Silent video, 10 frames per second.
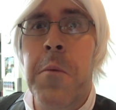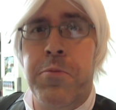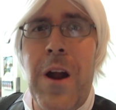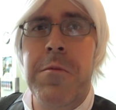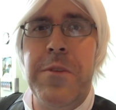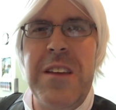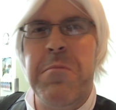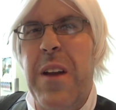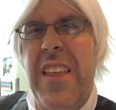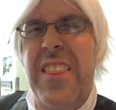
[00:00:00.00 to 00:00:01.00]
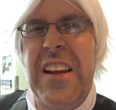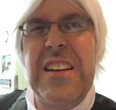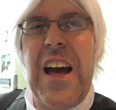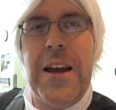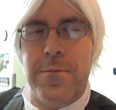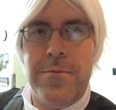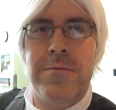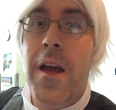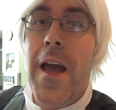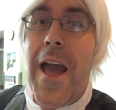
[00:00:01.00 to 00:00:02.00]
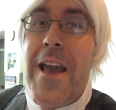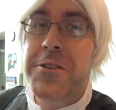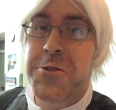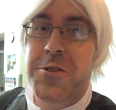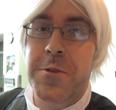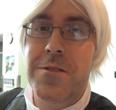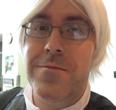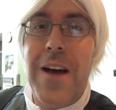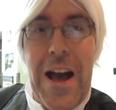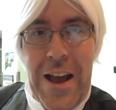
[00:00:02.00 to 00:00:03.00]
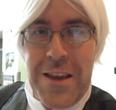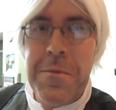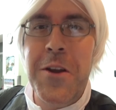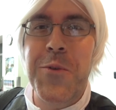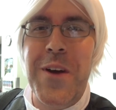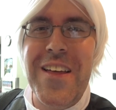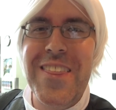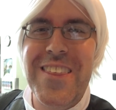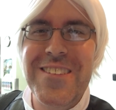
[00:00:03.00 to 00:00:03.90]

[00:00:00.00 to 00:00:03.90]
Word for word: Probably, but I think not. As usual, I am here with